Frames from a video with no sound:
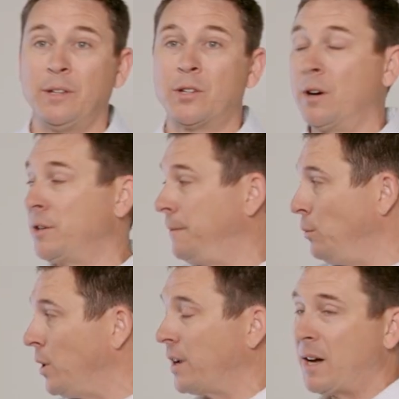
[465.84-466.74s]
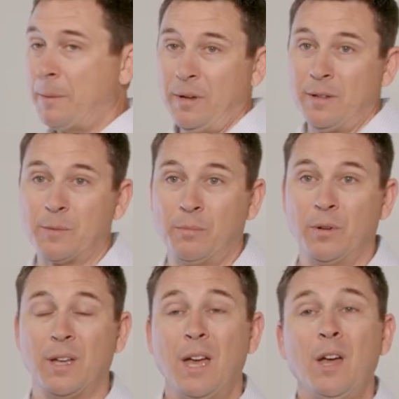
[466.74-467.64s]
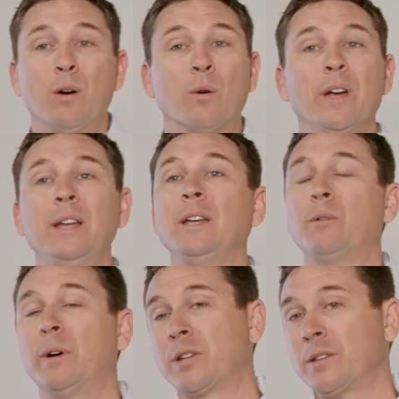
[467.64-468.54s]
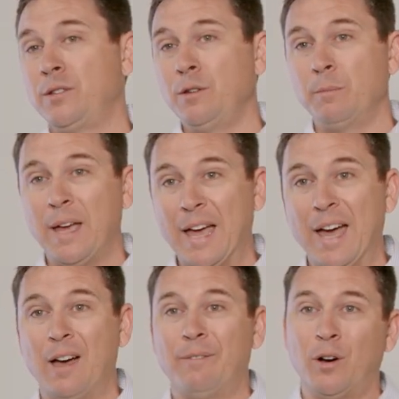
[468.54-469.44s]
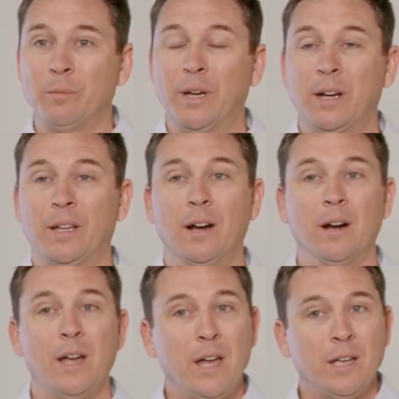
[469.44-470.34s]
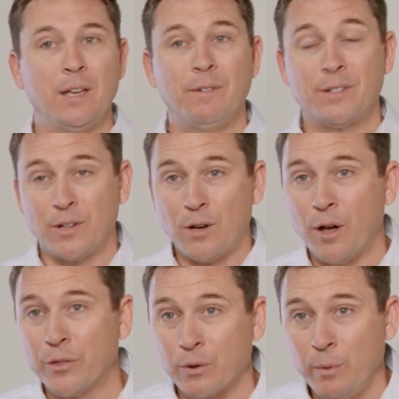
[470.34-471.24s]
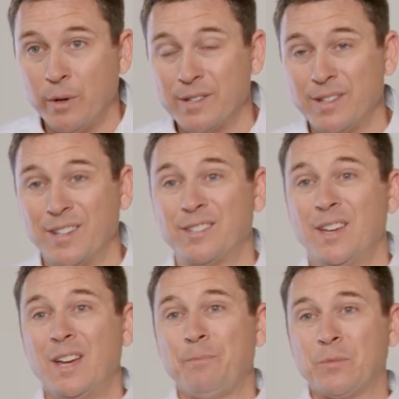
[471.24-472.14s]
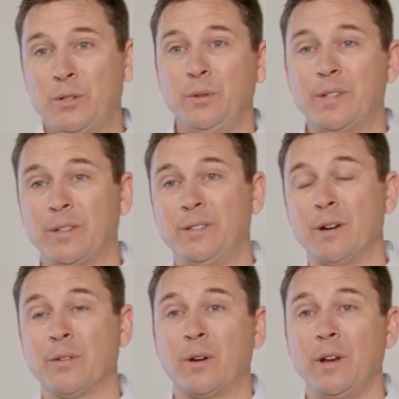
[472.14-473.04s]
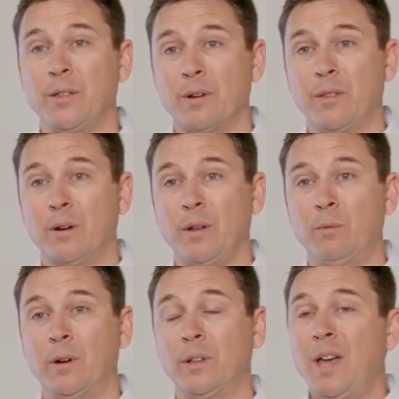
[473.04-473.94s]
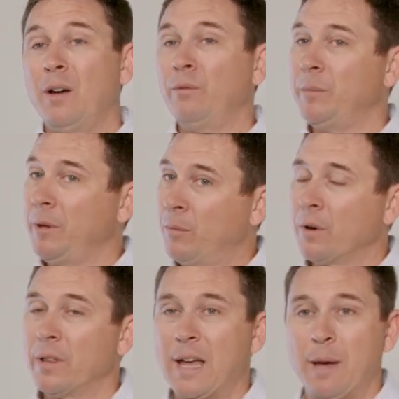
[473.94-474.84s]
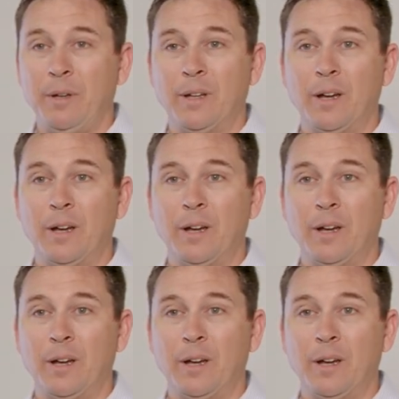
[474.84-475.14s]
they charge, if you want a copy of this book, or any questions you may have on Medicare, give us a call, 316-260-3331. We'd be more than happy to